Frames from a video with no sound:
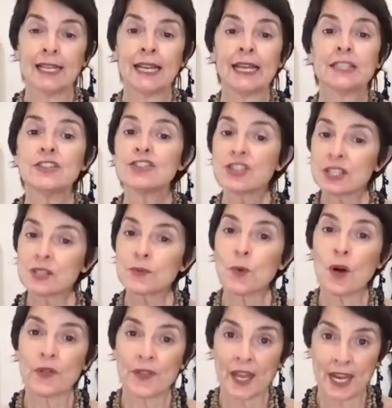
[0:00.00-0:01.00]
and you just
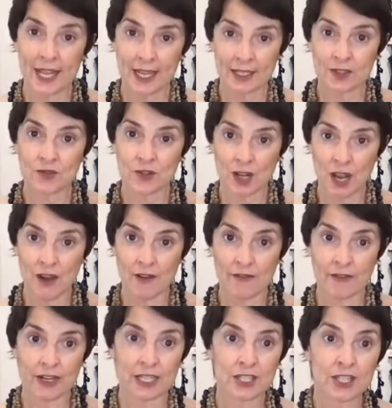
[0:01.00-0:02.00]
want that extra
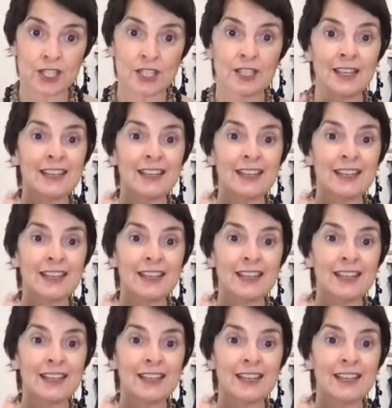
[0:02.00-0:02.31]
coverage.